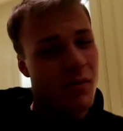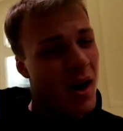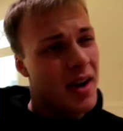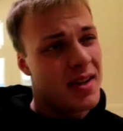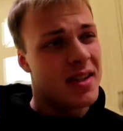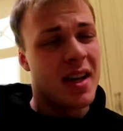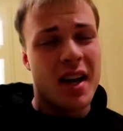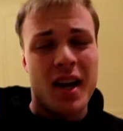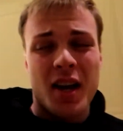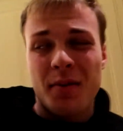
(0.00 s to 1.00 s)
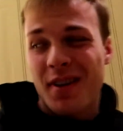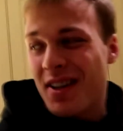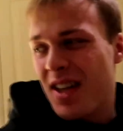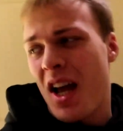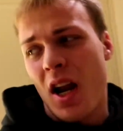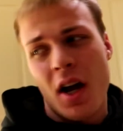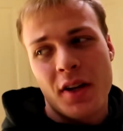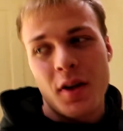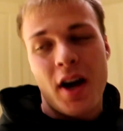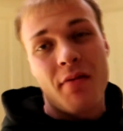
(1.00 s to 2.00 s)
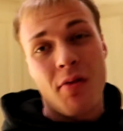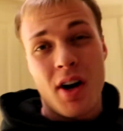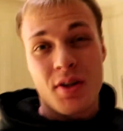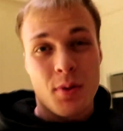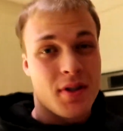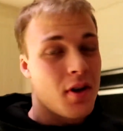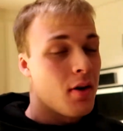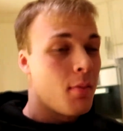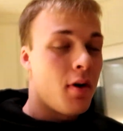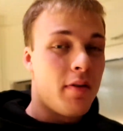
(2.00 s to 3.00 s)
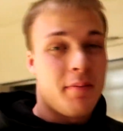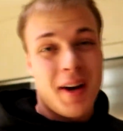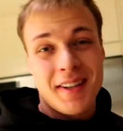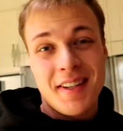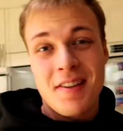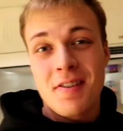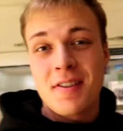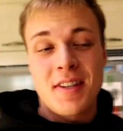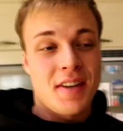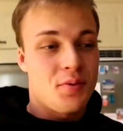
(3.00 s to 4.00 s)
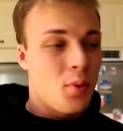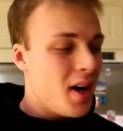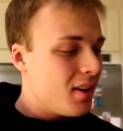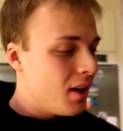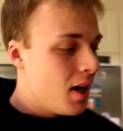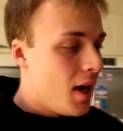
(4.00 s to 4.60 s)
rice because I like to have rice with some of my dinners as well.